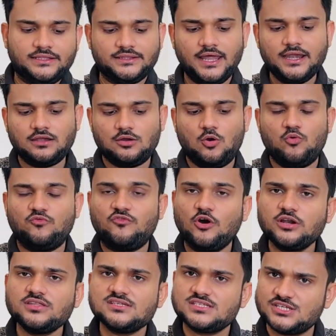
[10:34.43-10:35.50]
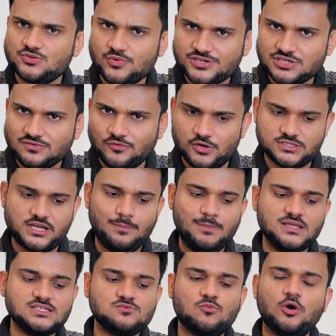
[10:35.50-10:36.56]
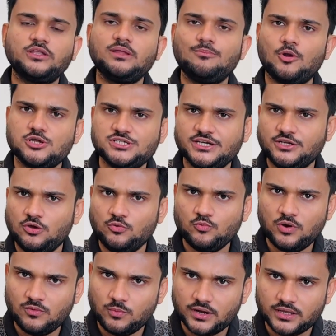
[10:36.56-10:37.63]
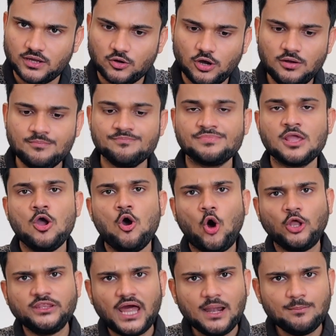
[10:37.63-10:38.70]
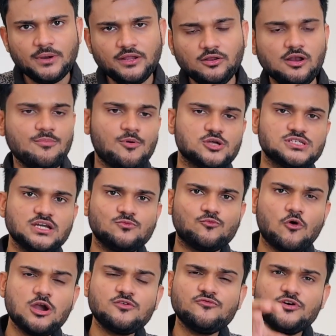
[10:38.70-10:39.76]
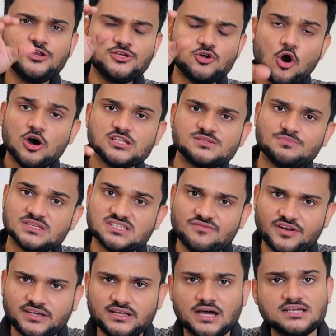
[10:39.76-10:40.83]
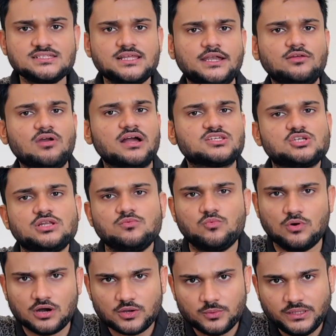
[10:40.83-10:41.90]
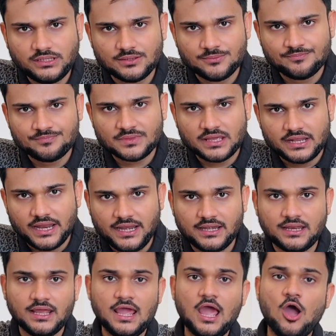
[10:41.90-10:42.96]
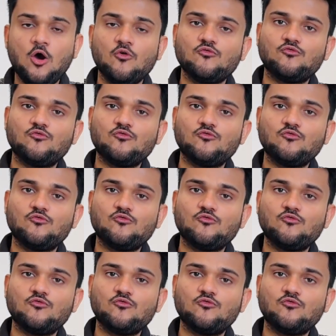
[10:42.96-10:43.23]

That what the situation was, that means what the project you were working on. On that particular project, what were your specific tasks that you actually worked with, right?